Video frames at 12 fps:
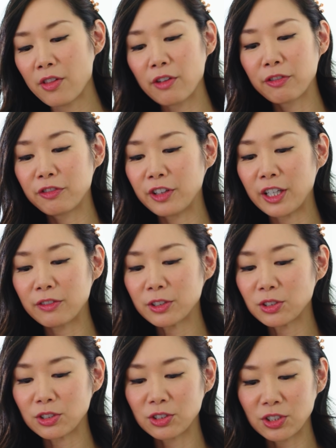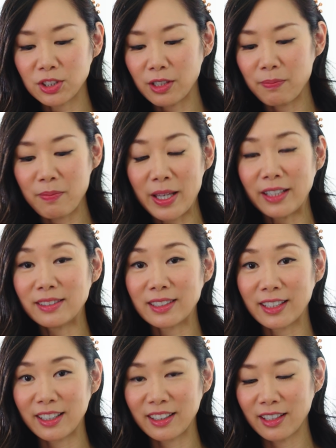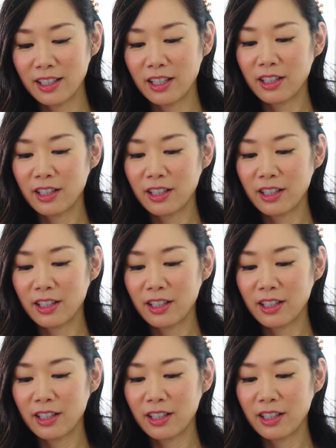the flavors are just amazing.